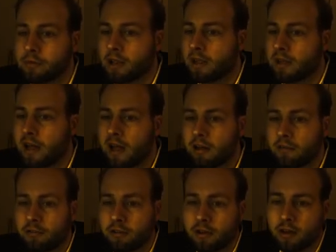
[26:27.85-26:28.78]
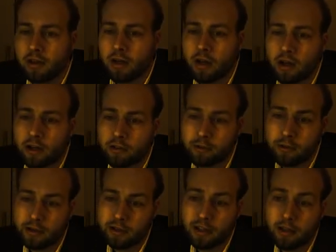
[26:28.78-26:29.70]
At Halliford, I had
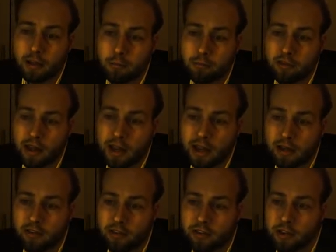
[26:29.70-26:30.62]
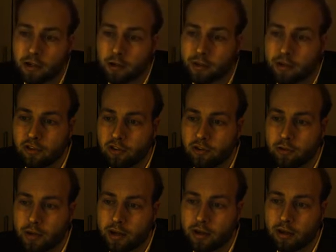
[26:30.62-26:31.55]
already come to hate the curate's
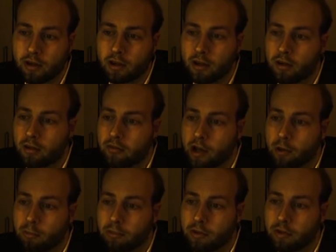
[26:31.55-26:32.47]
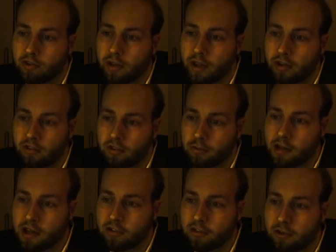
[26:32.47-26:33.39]
trick of helpless
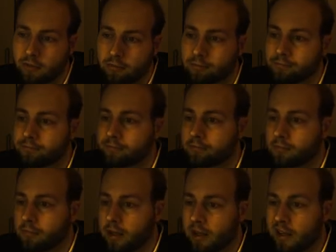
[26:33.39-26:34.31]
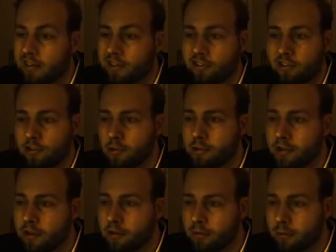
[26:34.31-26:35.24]
exclamation, his
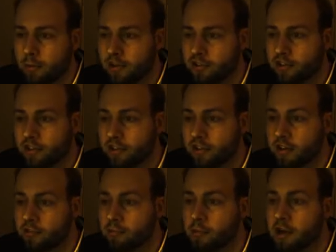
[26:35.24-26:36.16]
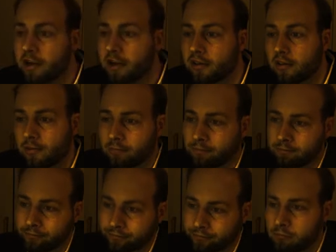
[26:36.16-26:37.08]
stupid rigidity of mind.
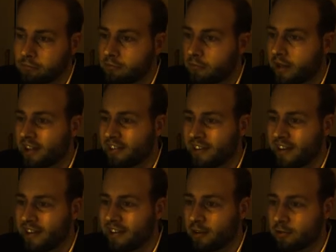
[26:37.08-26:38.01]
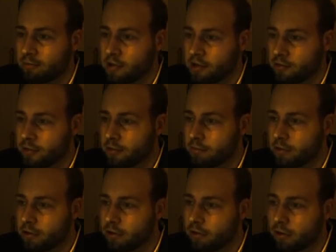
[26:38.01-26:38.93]
His endless muttering
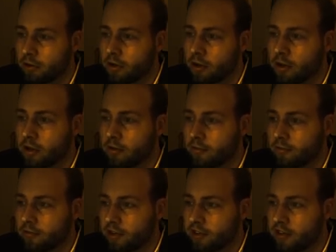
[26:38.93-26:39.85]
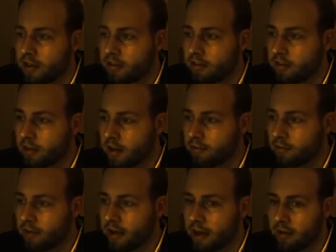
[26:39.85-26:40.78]
monologue vitiated
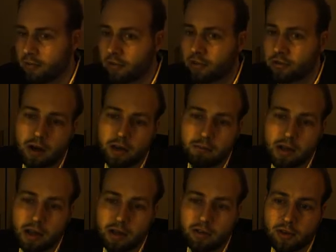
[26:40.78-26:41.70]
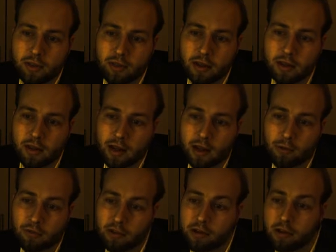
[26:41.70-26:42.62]
every effort I made to think
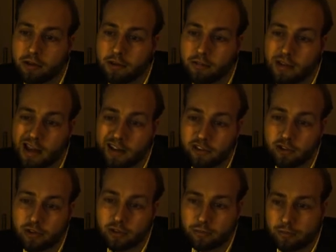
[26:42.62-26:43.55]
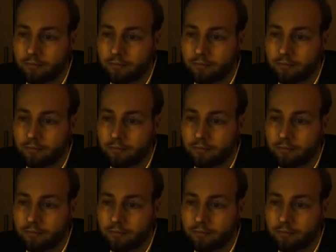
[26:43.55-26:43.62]
out a line of action,